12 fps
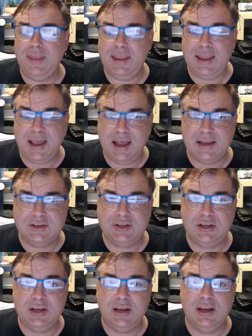the
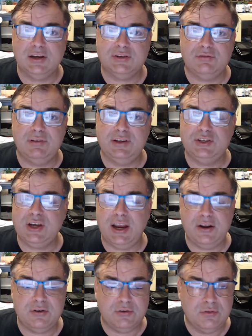Archie Luxury
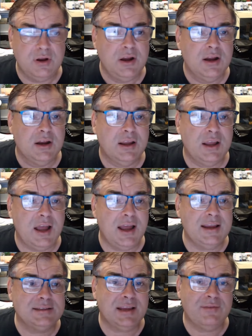channel.
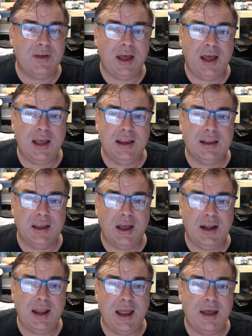Guys, have I
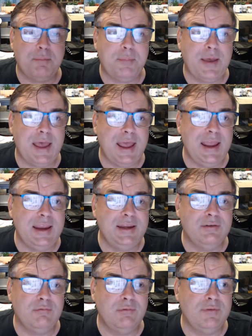got a
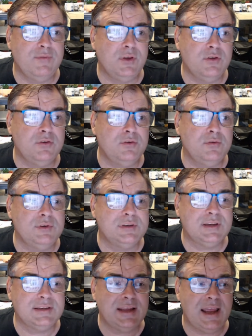paid review
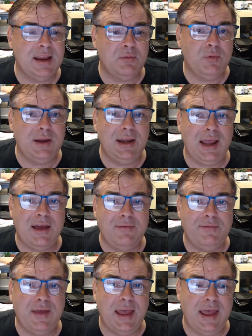today? We
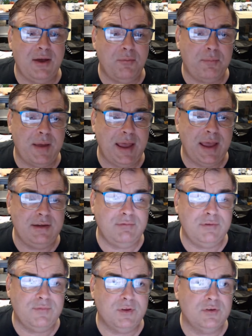love our paid
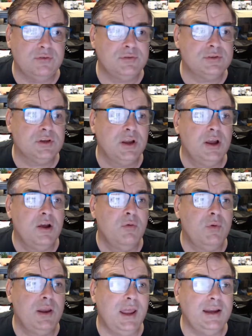reviews.
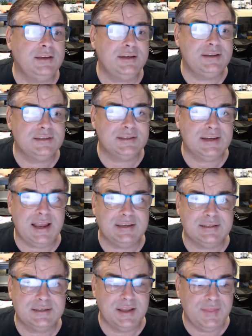We like to
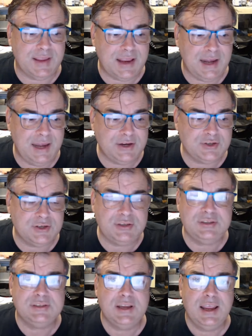discuss the
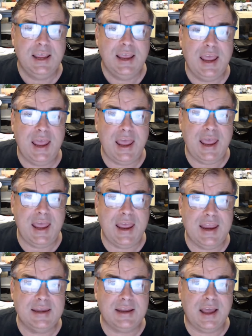collections,
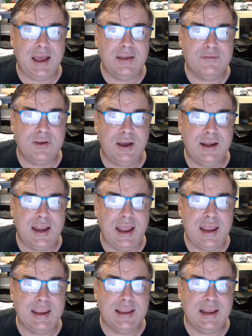and I've got
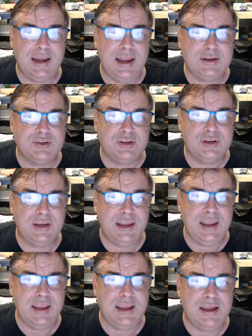a collection
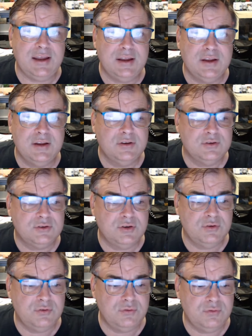here
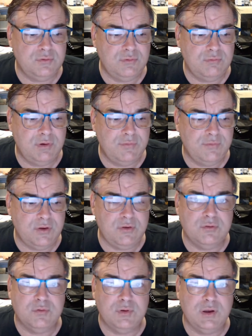to
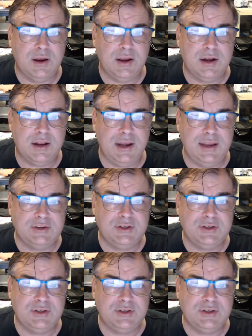review. I got to tell